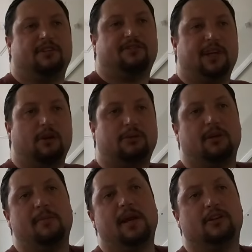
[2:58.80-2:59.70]
video
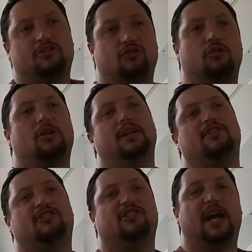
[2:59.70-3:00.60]
Camilla's struggling to
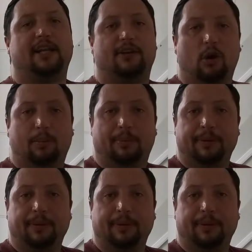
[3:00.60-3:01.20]
stand up.